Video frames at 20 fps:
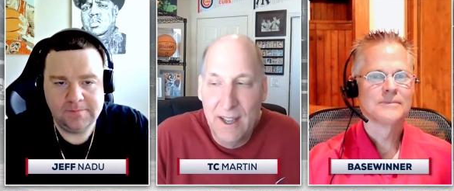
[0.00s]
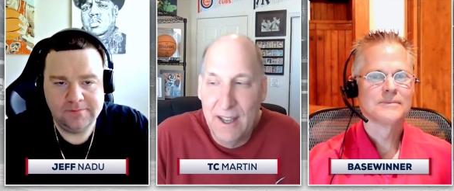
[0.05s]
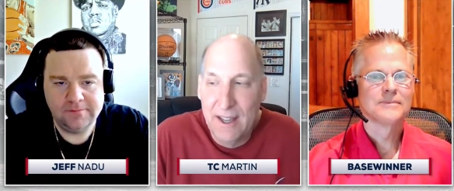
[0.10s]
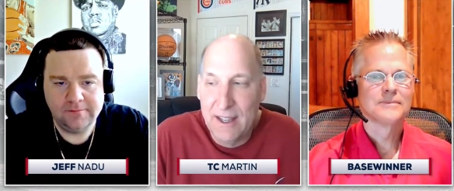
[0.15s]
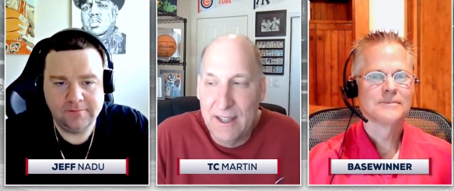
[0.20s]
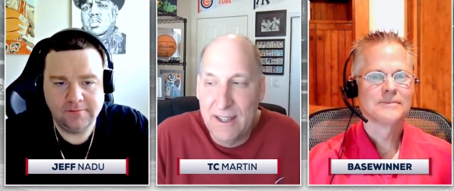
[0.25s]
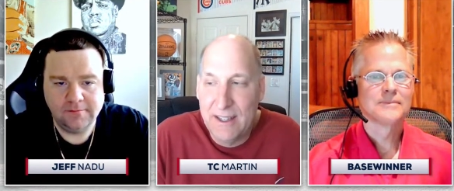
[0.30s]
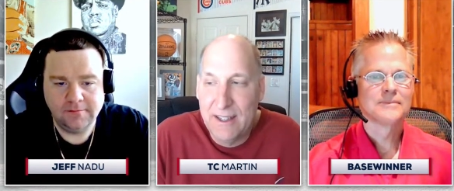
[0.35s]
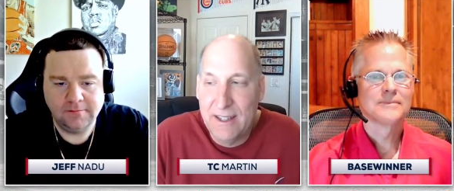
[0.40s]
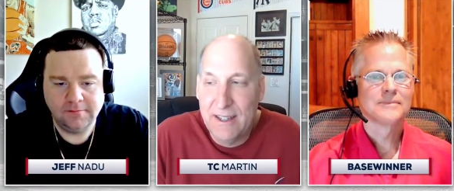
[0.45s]

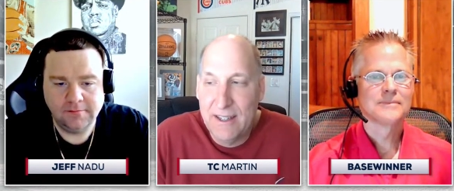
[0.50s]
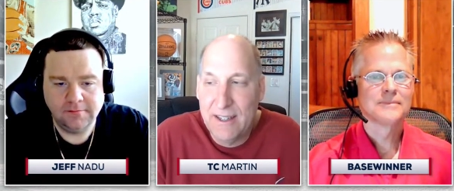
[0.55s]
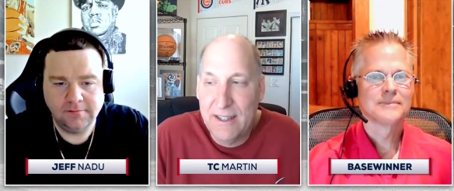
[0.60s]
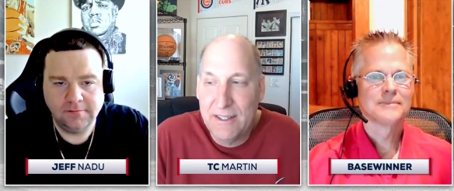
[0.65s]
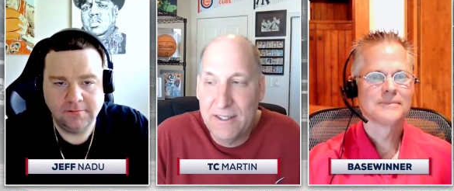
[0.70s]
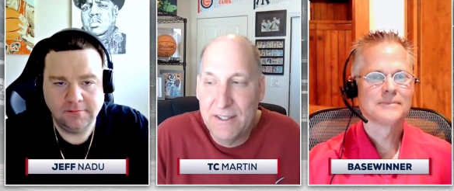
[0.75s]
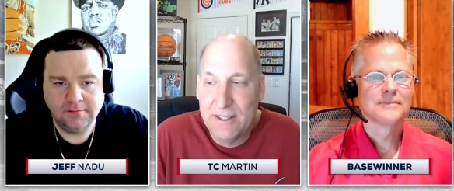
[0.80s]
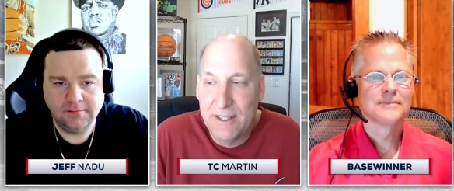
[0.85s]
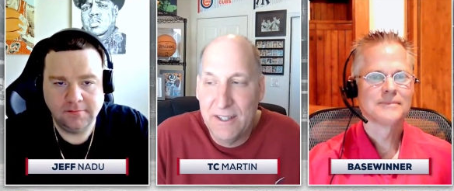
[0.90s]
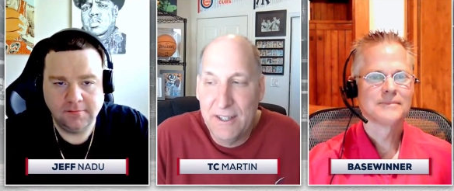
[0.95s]
Speaker 1: It
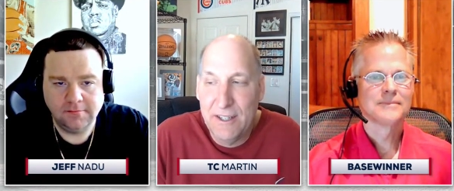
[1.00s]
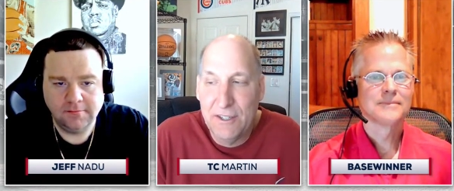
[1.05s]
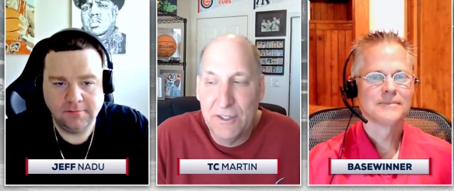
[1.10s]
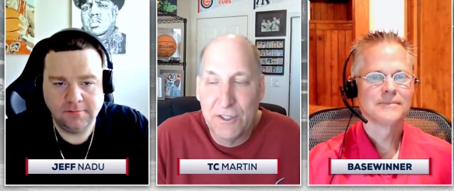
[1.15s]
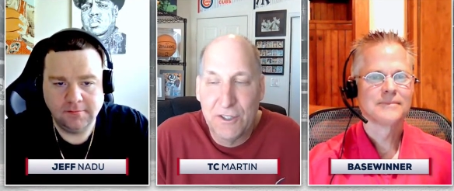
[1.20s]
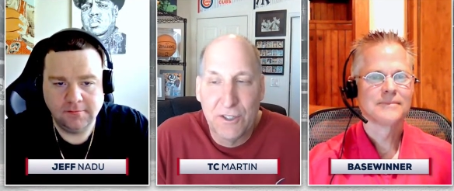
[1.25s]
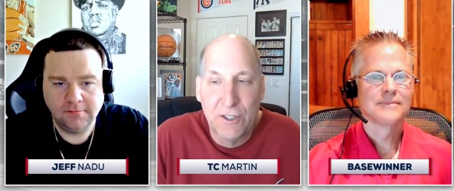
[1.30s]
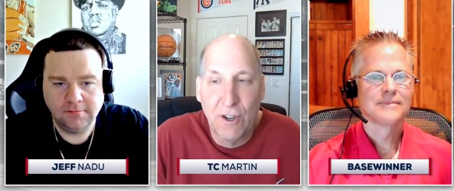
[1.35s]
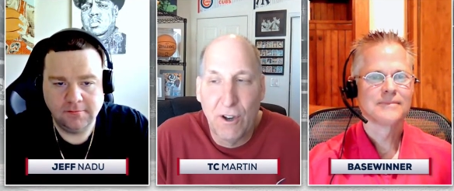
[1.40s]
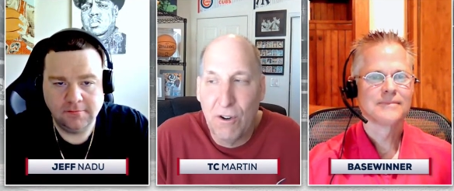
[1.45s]
is
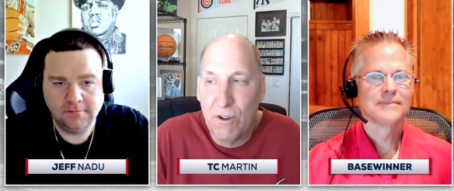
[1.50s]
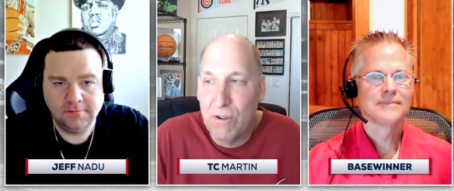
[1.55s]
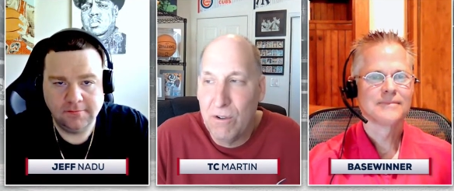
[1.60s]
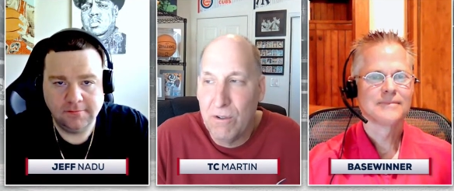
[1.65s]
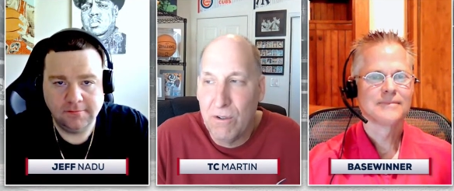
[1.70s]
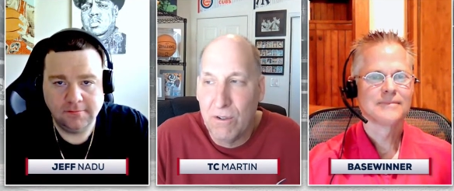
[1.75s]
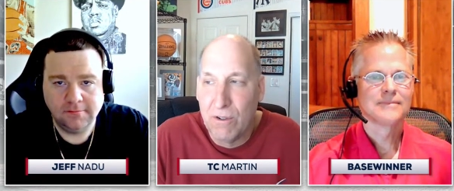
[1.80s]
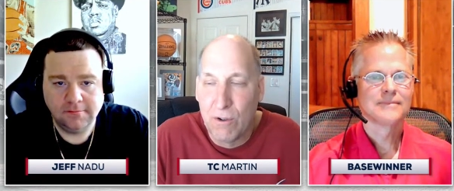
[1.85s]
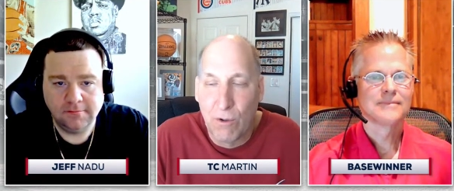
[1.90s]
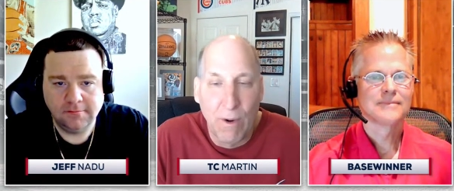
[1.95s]

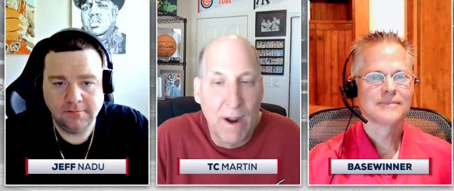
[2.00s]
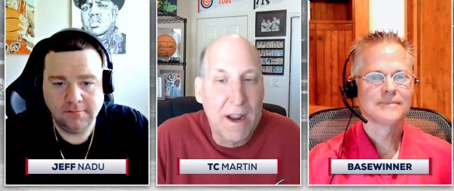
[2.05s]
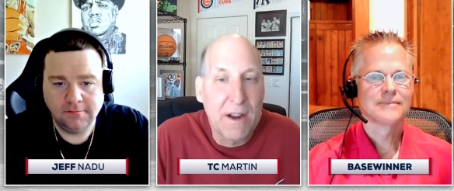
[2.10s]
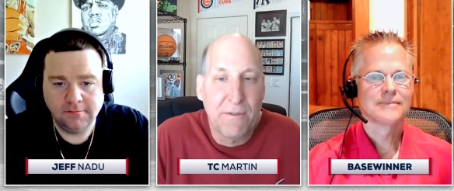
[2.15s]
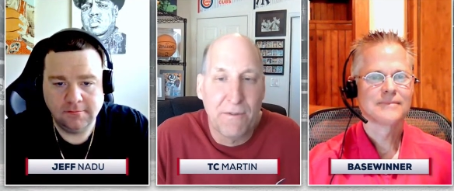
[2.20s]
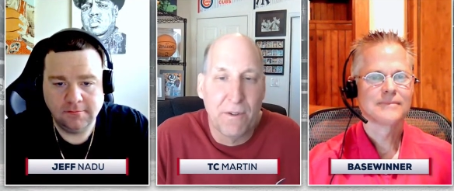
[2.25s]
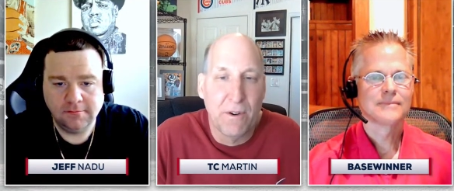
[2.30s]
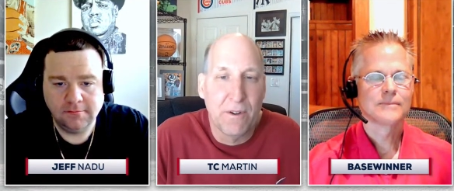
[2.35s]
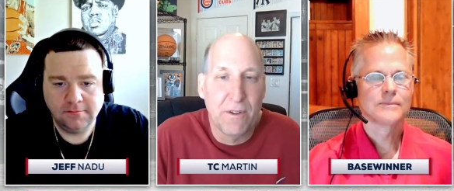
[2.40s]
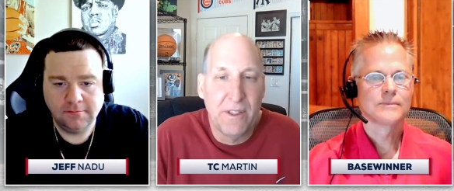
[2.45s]
so
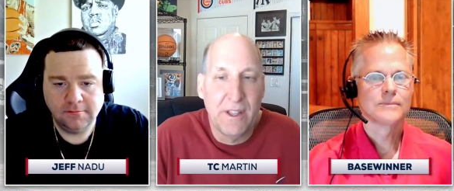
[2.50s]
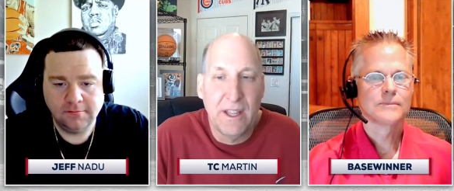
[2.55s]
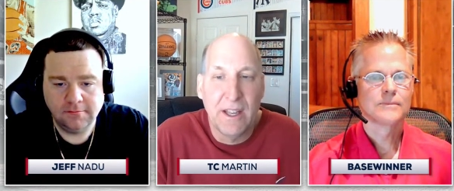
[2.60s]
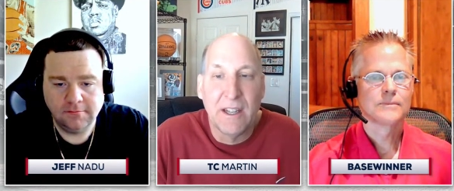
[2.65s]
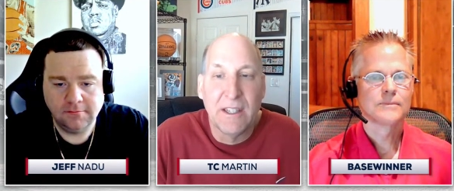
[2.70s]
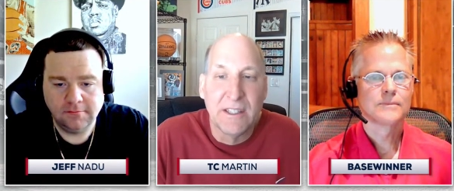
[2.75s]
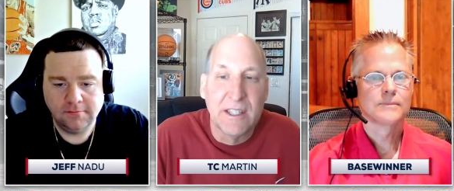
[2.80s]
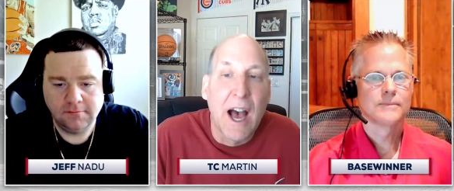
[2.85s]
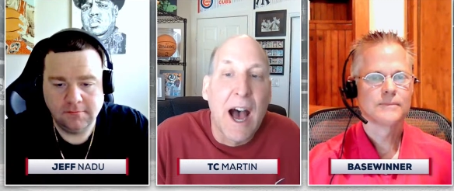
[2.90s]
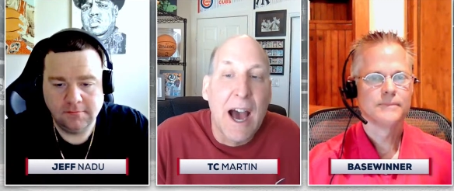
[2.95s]
great for the
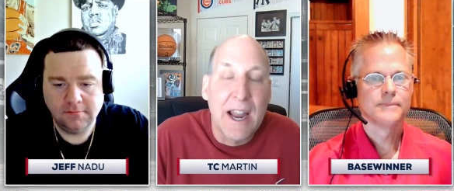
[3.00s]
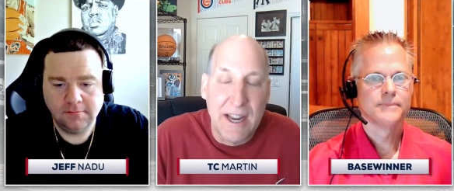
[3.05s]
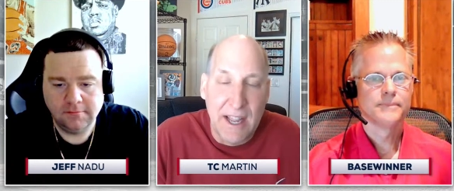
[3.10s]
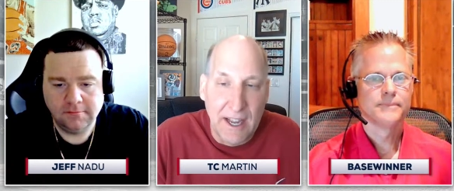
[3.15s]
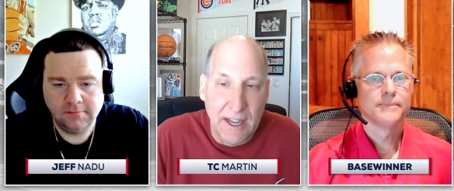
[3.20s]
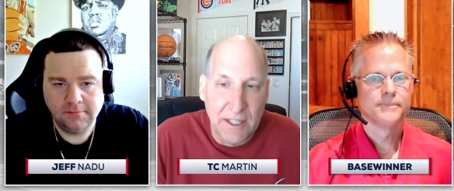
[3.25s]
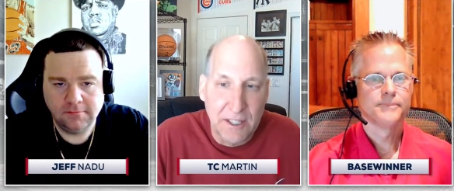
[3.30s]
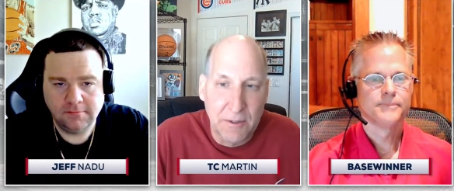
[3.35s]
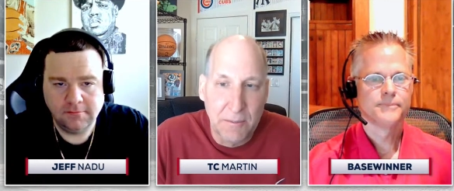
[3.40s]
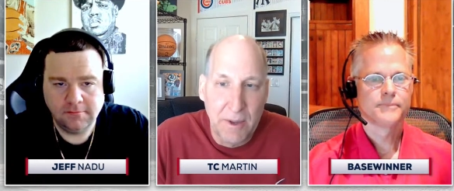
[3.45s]

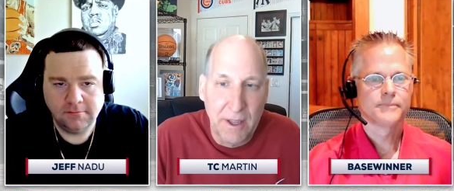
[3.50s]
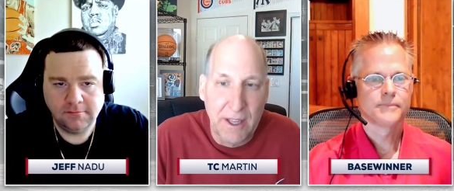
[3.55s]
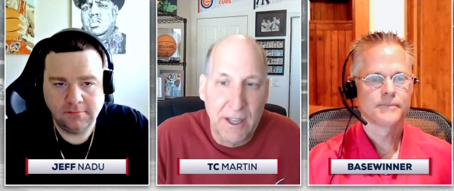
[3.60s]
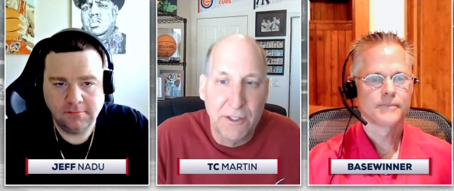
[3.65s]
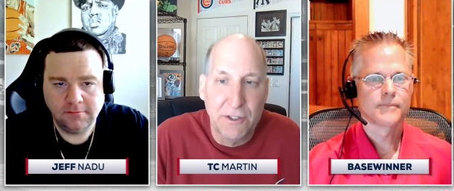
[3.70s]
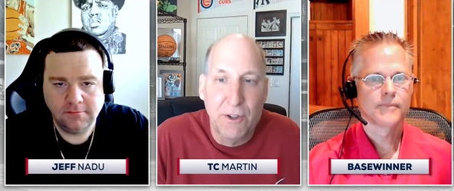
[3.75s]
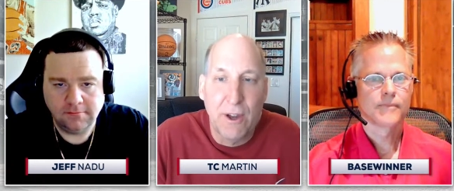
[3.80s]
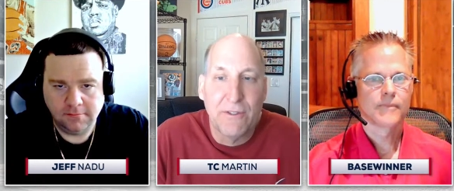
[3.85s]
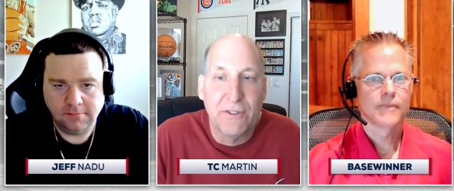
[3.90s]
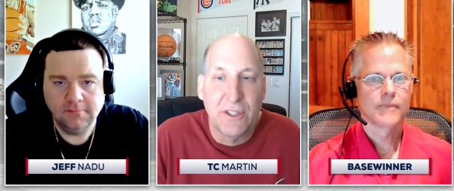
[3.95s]
exotics
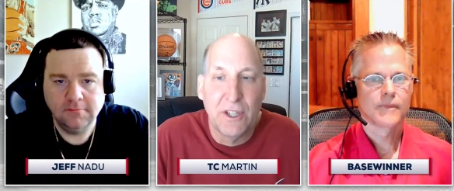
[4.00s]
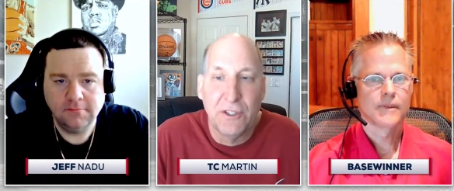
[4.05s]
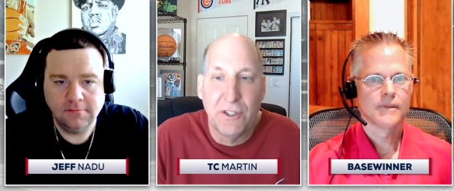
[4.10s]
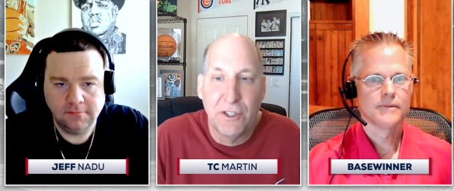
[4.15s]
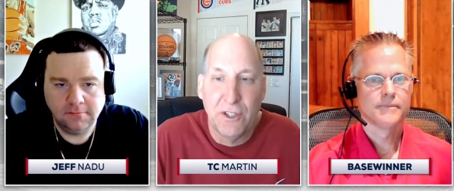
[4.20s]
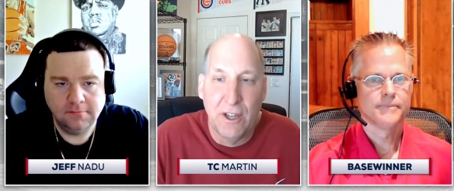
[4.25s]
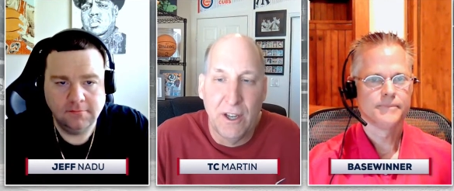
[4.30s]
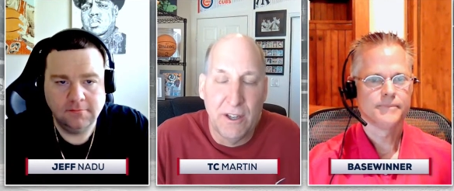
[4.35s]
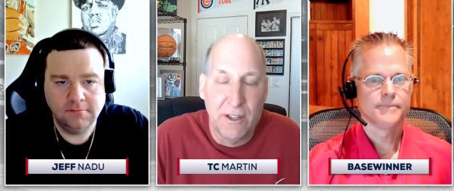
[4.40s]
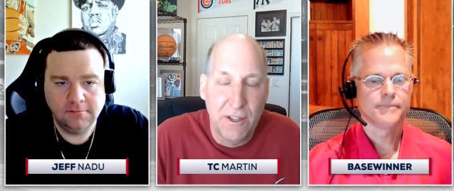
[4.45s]
because you have
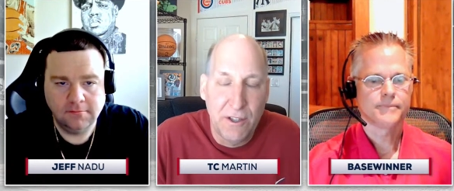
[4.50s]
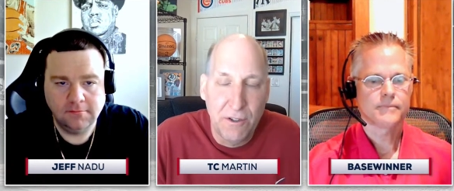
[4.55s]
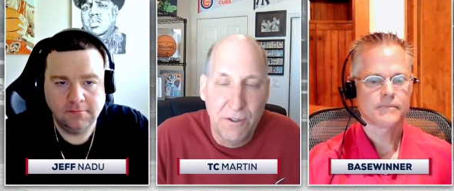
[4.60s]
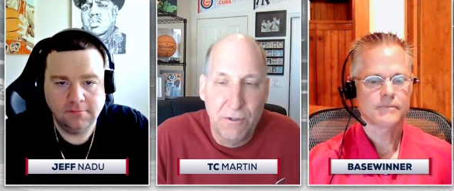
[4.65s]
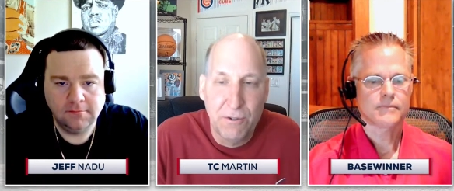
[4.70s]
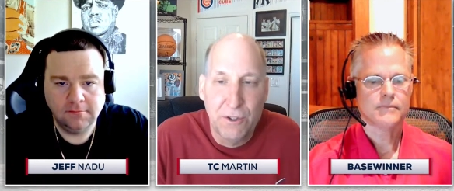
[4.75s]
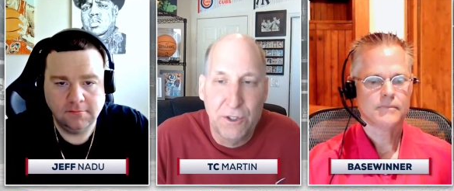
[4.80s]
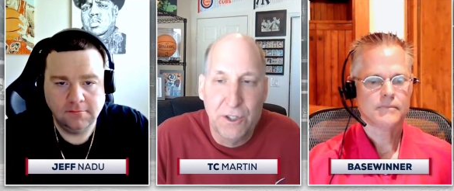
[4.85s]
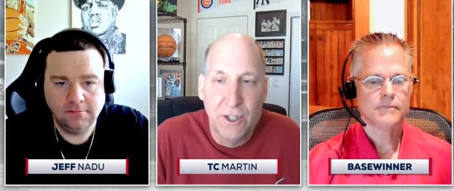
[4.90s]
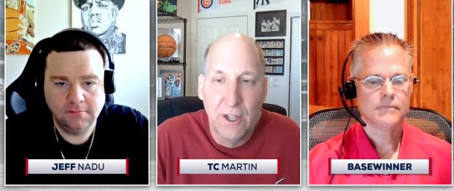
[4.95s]
such a
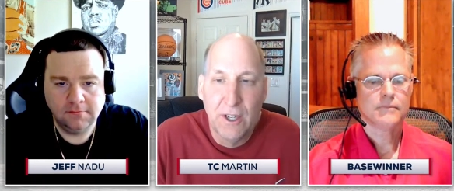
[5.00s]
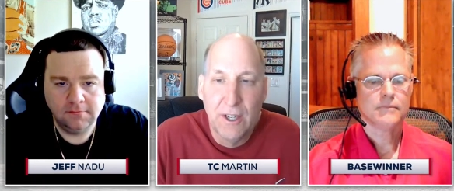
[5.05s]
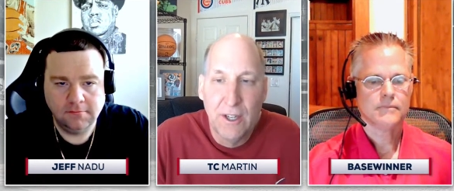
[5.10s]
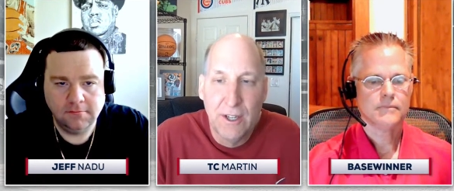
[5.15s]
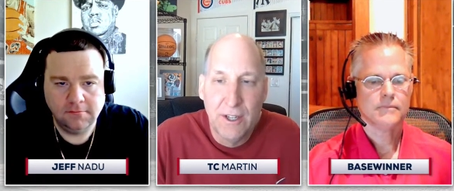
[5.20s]
huge,